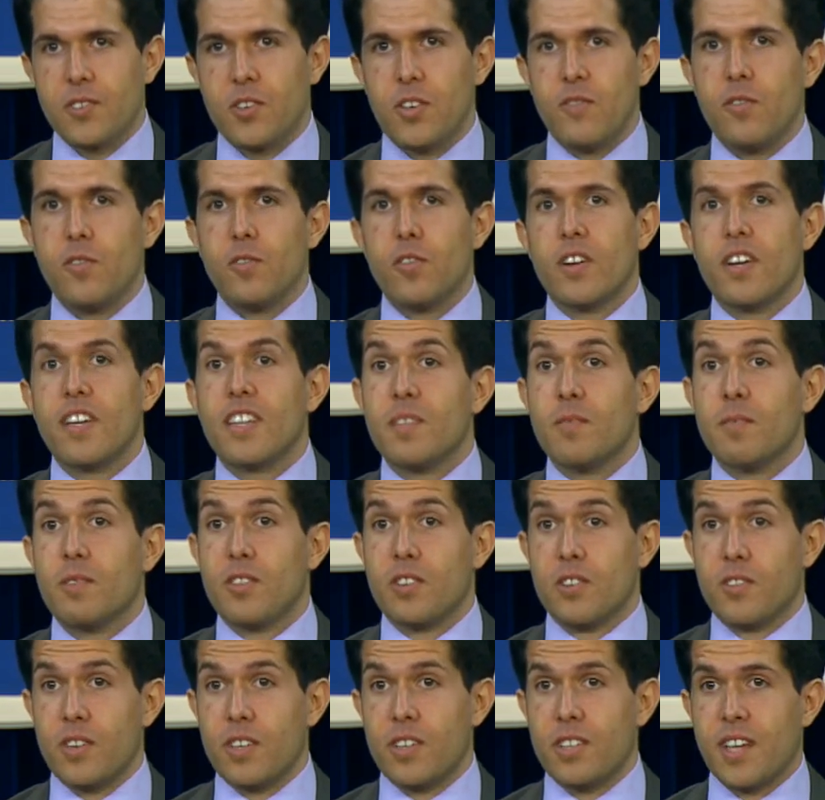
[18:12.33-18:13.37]
So if you look at the
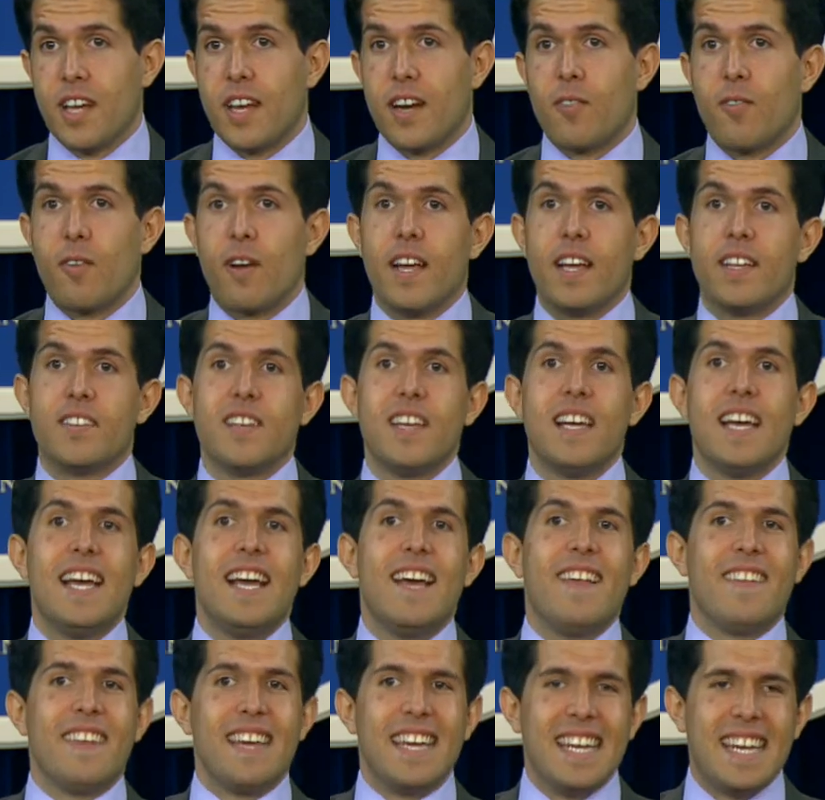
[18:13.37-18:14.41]
Missouri Senate race,
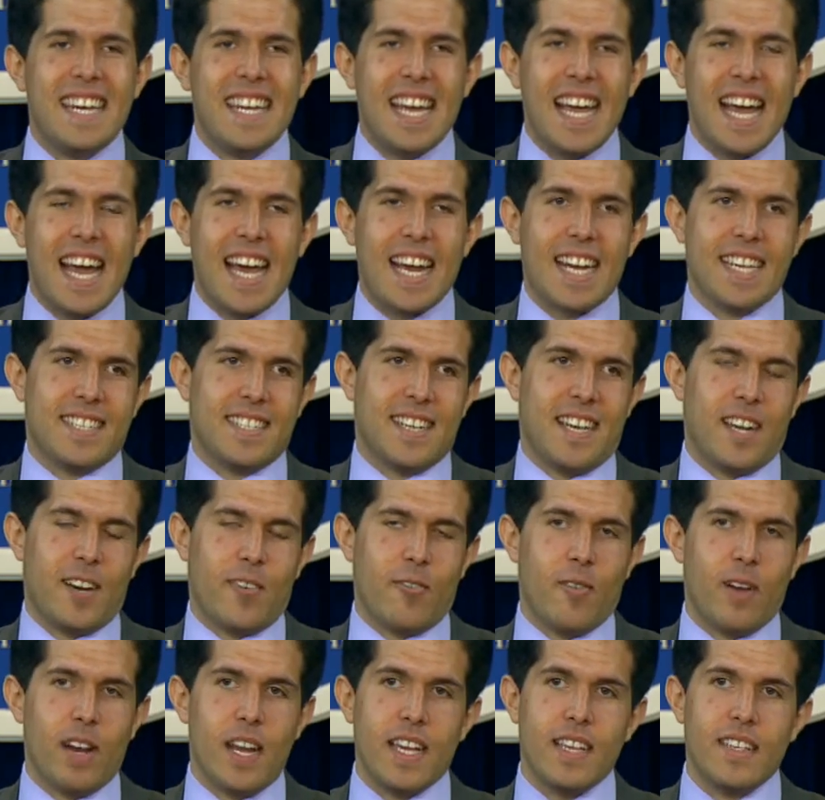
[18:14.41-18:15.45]
the Indiana Senate
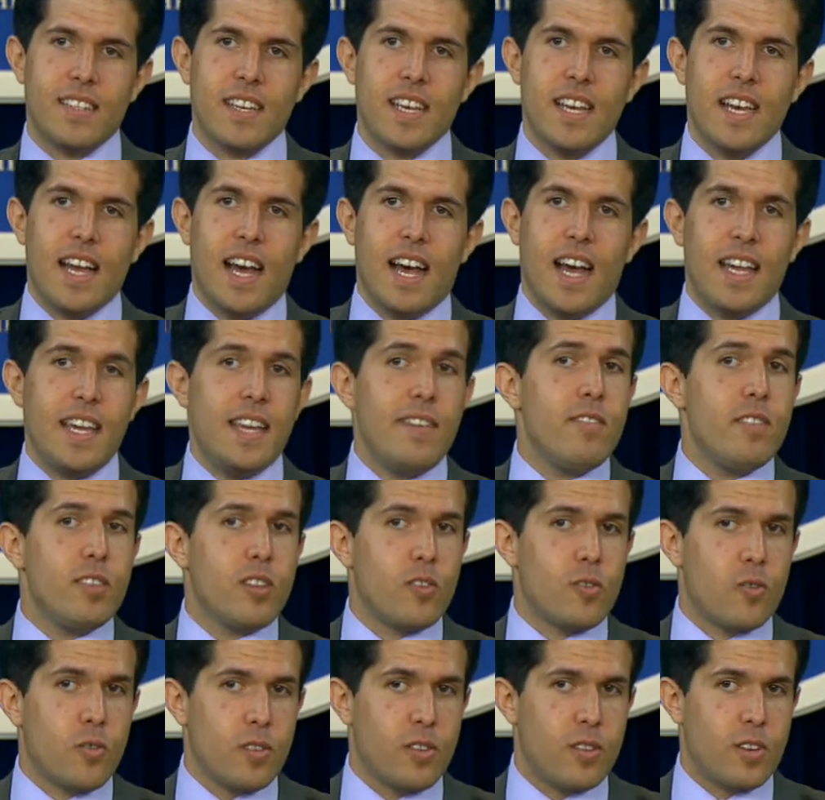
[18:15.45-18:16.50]
race, even the
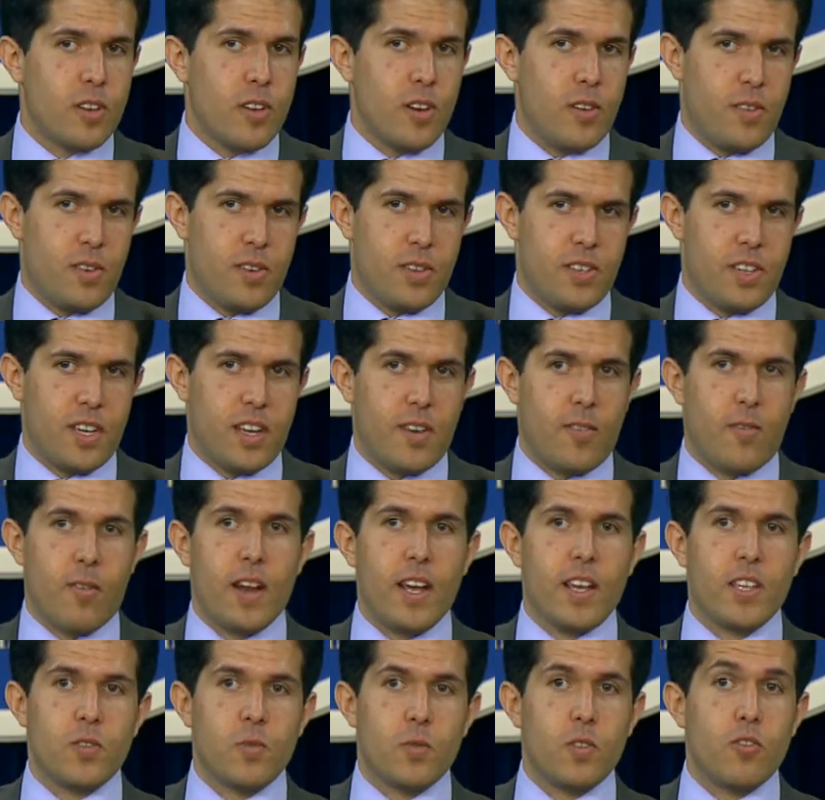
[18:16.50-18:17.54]
North Dakota Senate
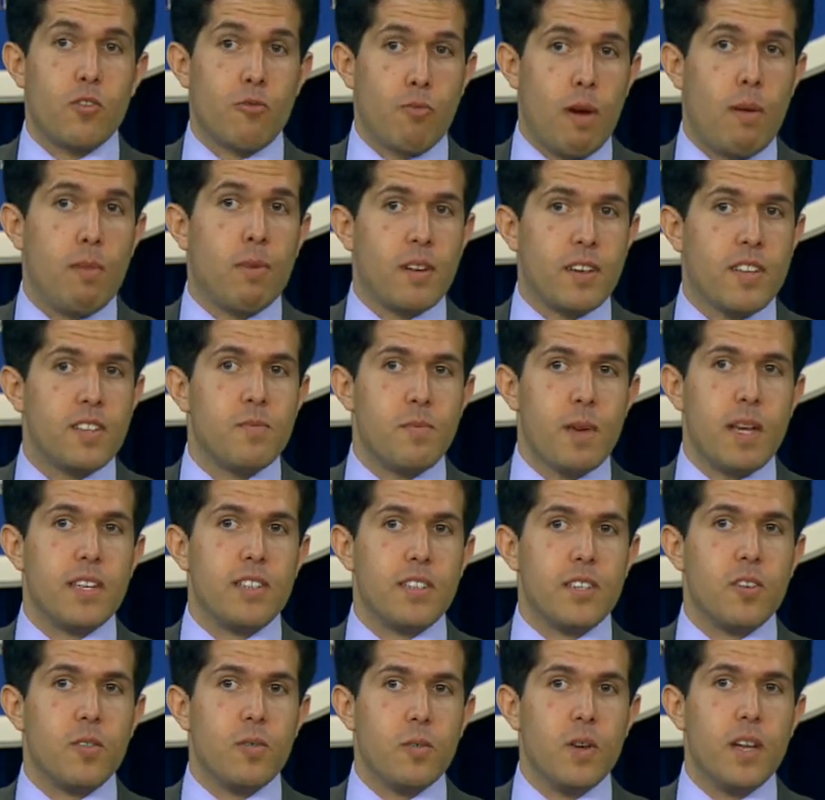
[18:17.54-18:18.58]
race, which Republicans may
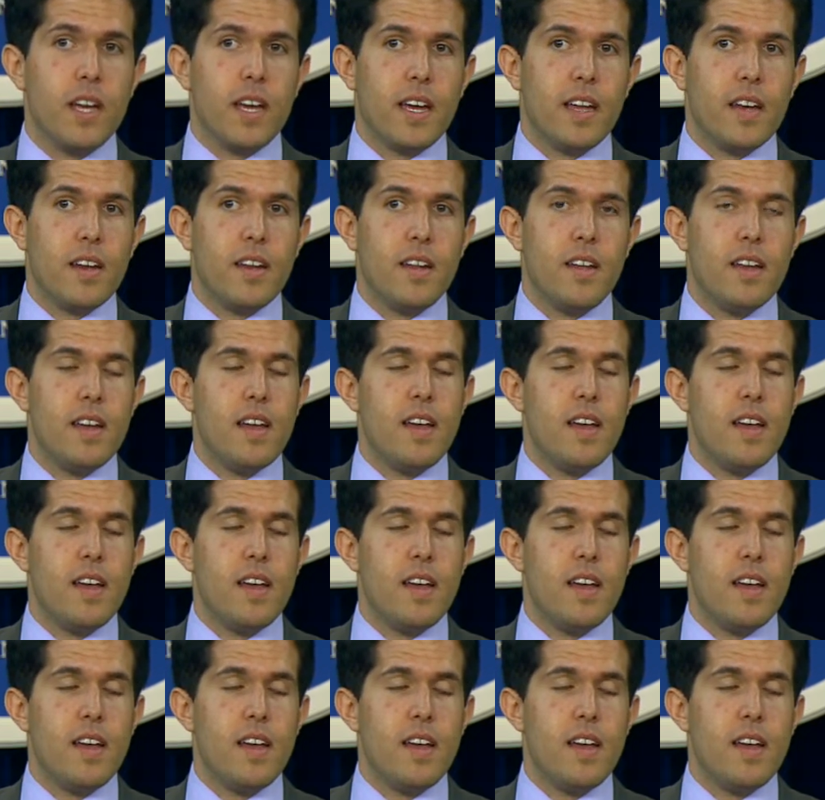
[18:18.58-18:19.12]
still win,